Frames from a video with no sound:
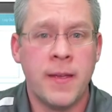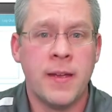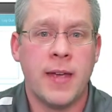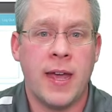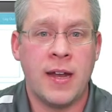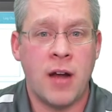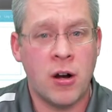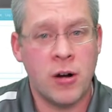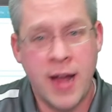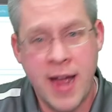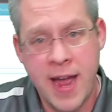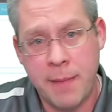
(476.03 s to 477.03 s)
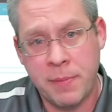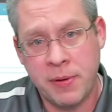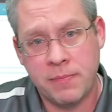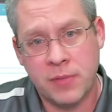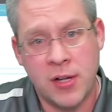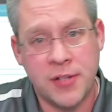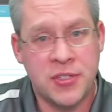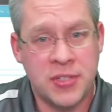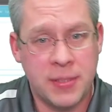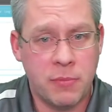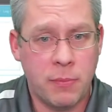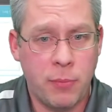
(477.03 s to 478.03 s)
and our app called
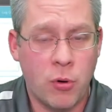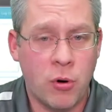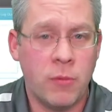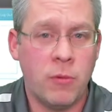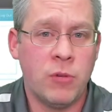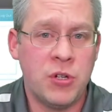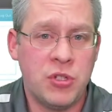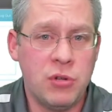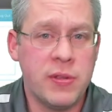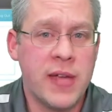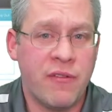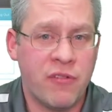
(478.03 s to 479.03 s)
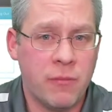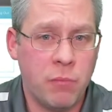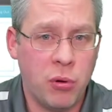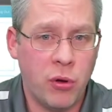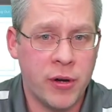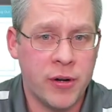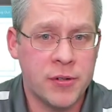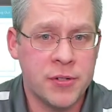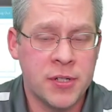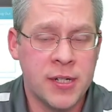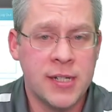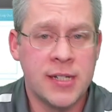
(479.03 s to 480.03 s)
SimReport would do that for employers,
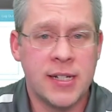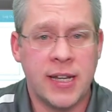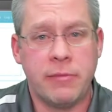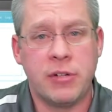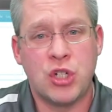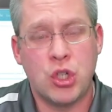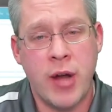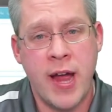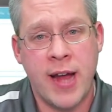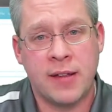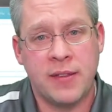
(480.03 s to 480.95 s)
and it would track the